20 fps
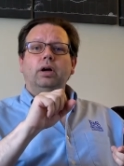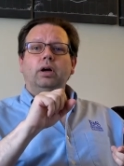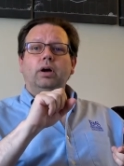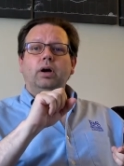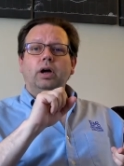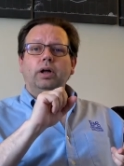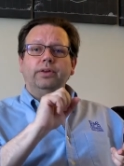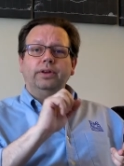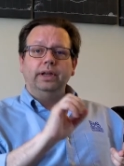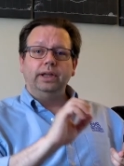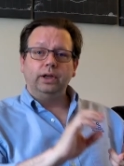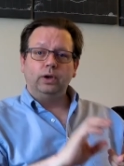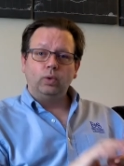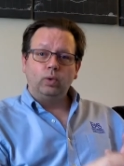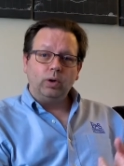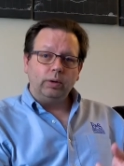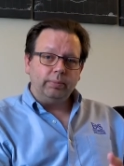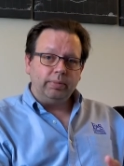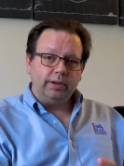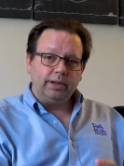on the
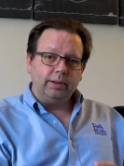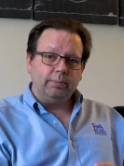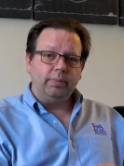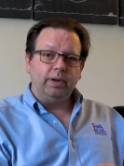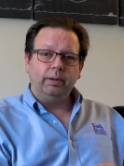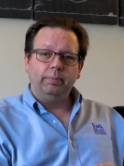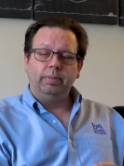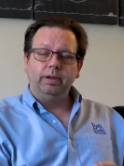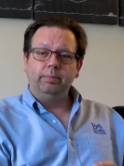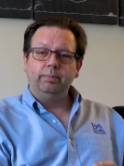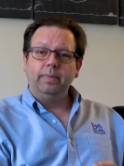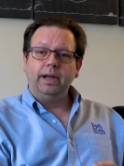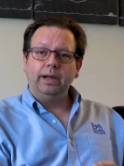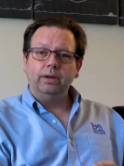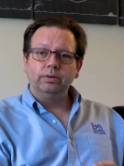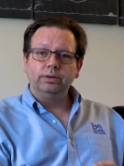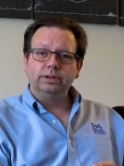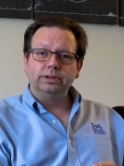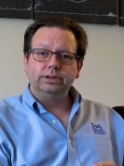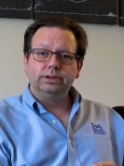equipment that may be
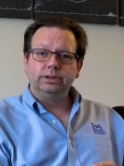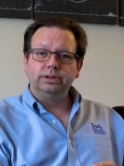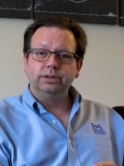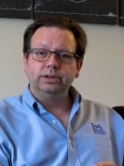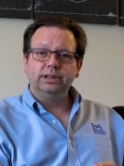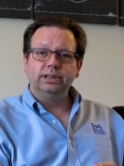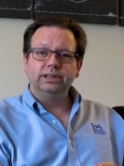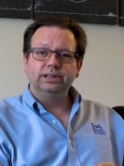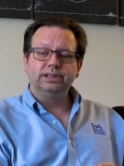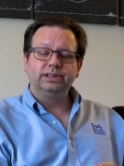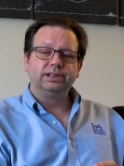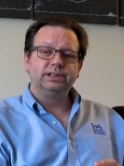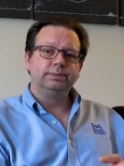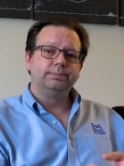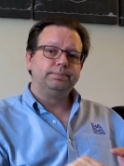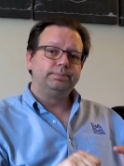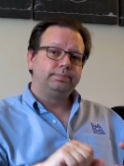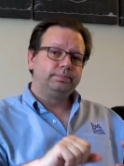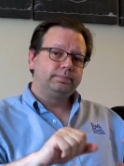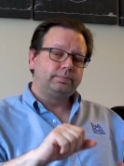mounted to this,
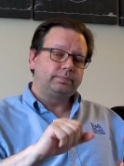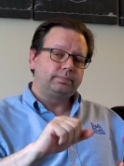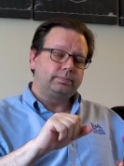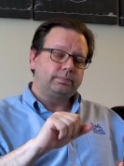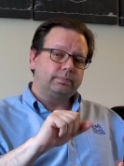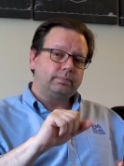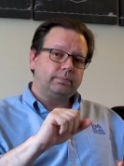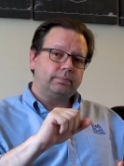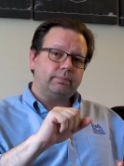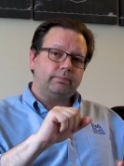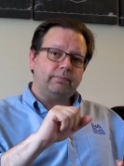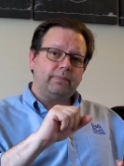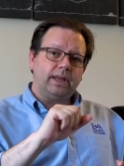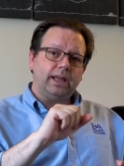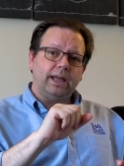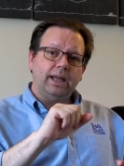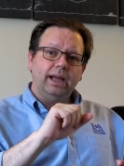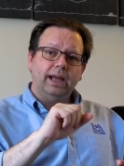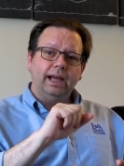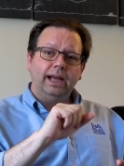
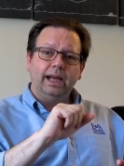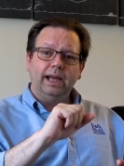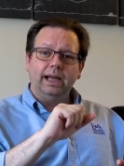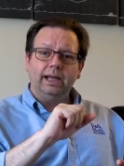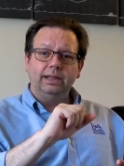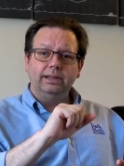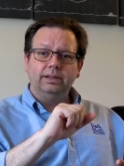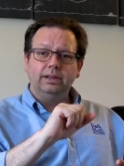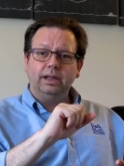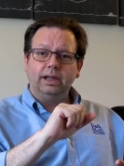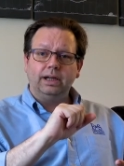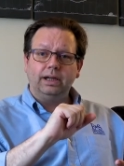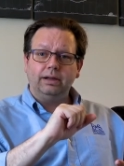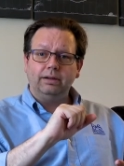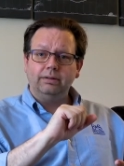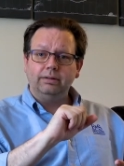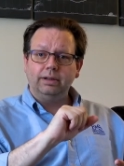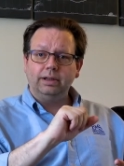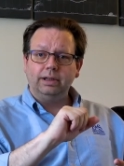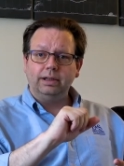and uh,
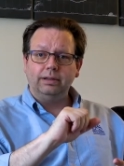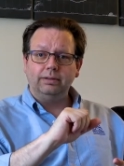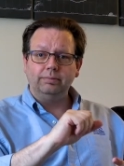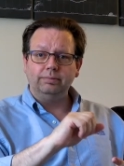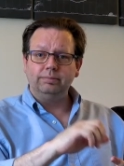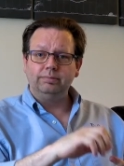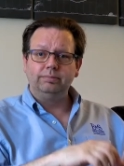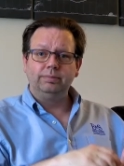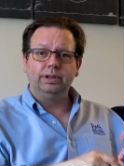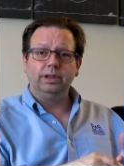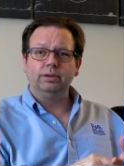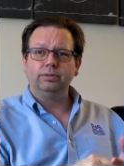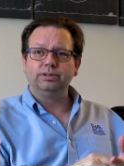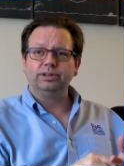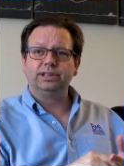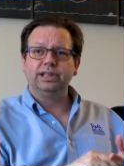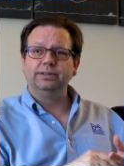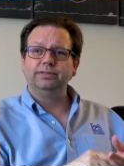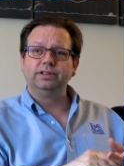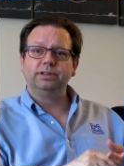uh, you know
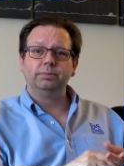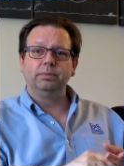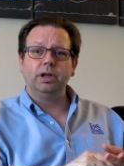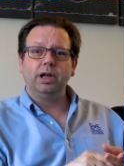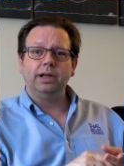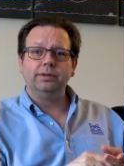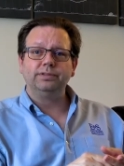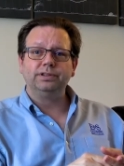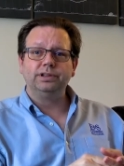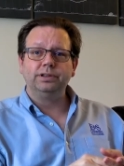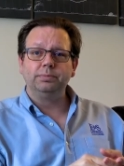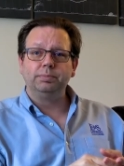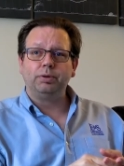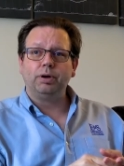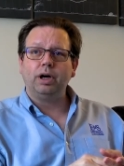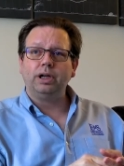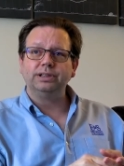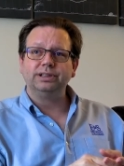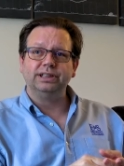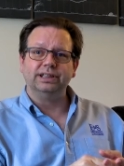save some lives in the
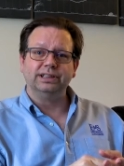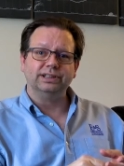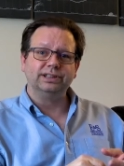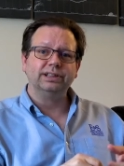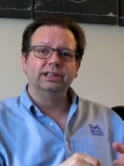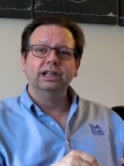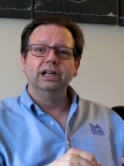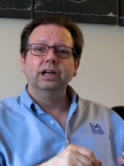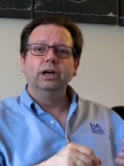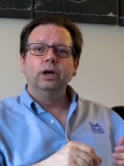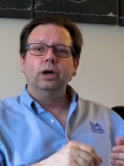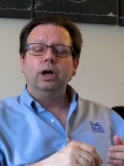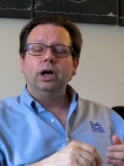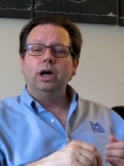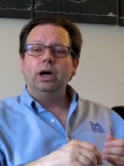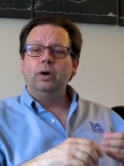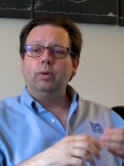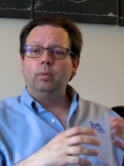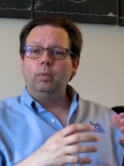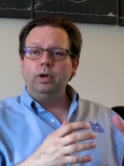process.
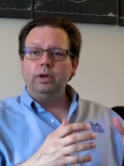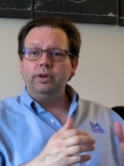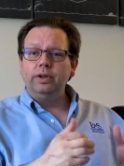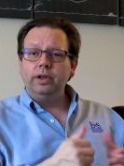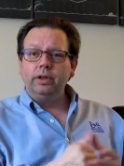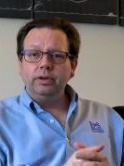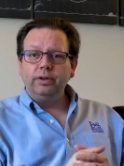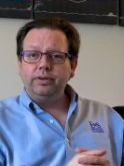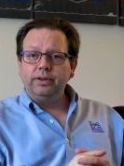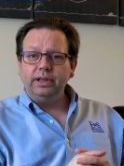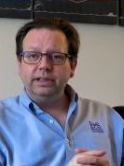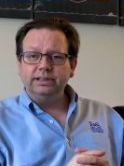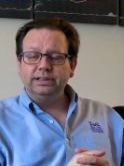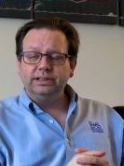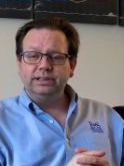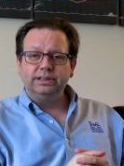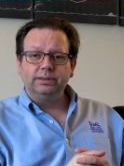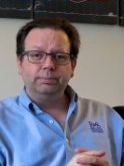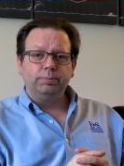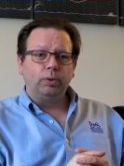Uh, one of the other things
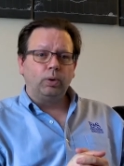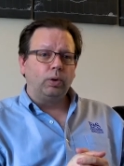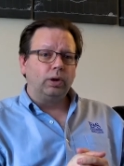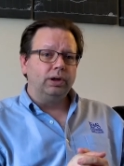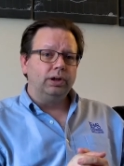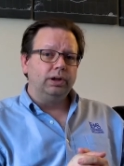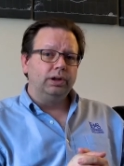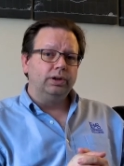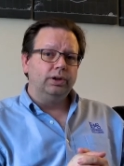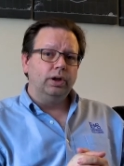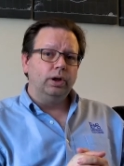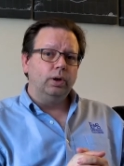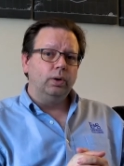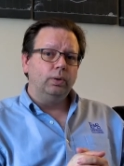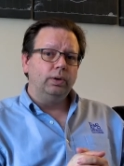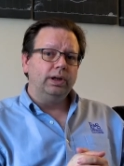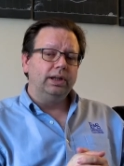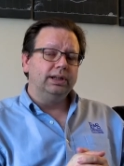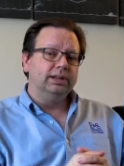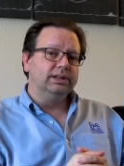that's important to
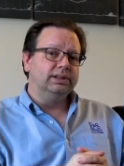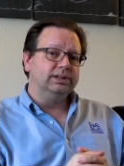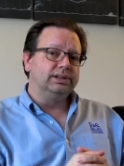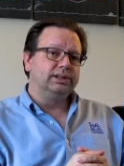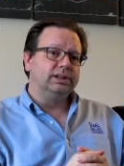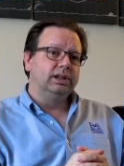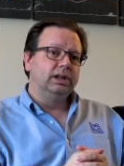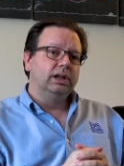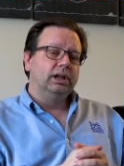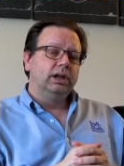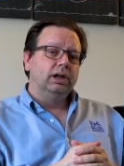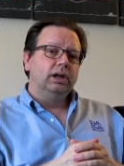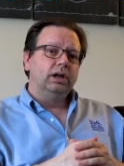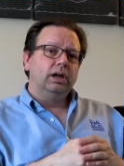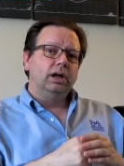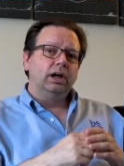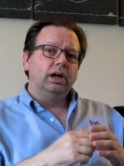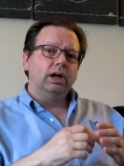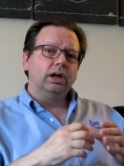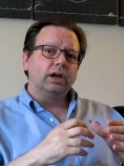note is
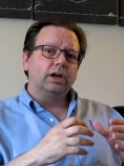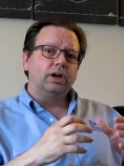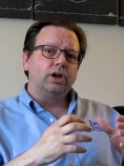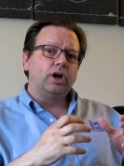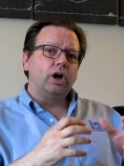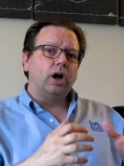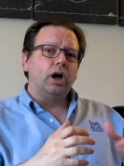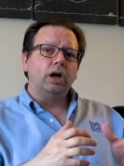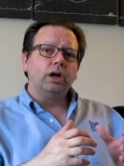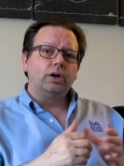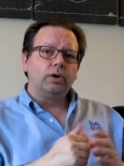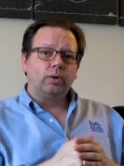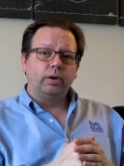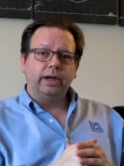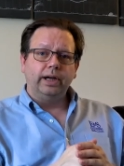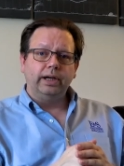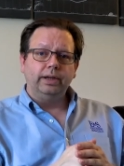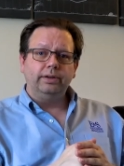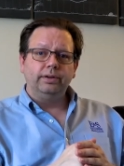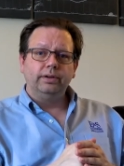uh,
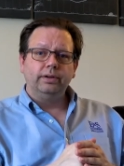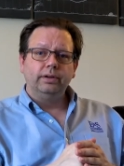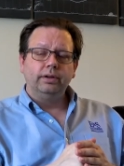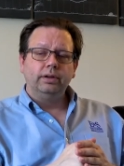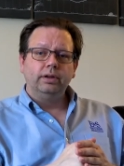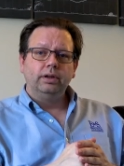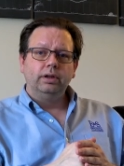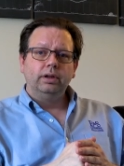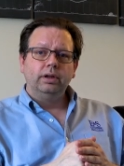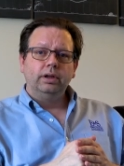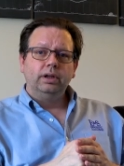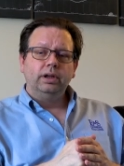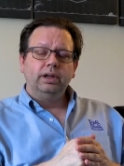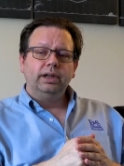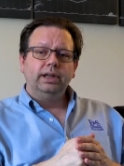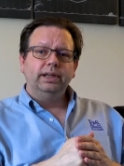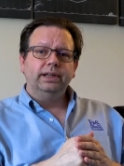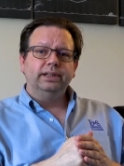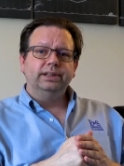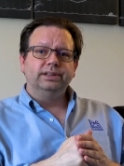concrete
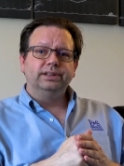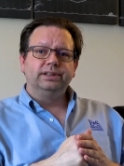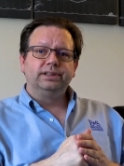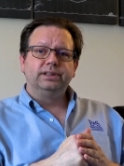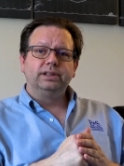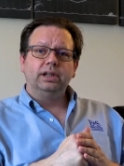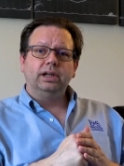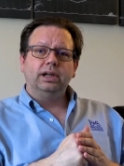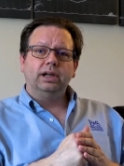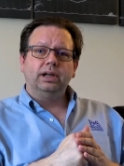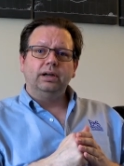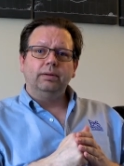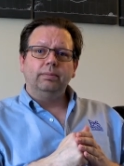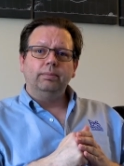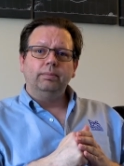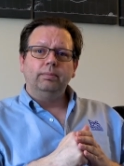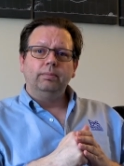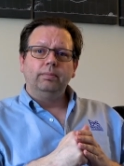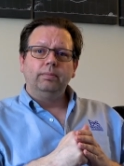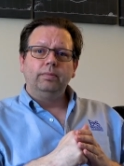is uh,
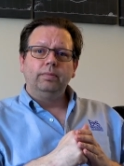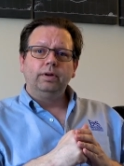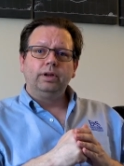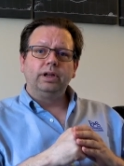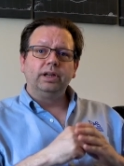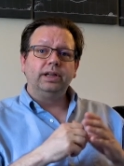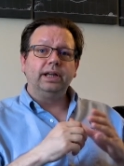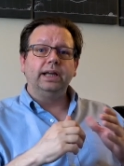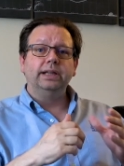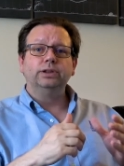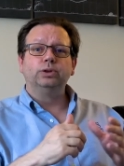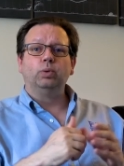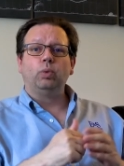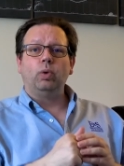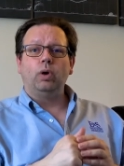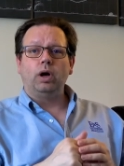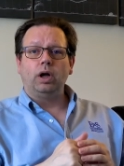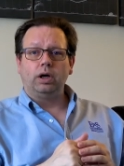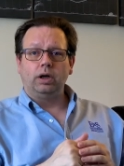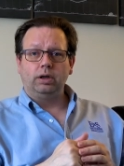contains
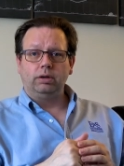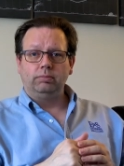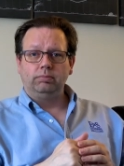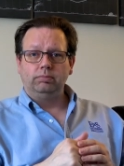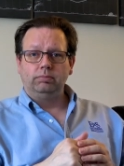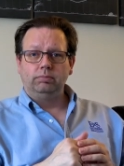water.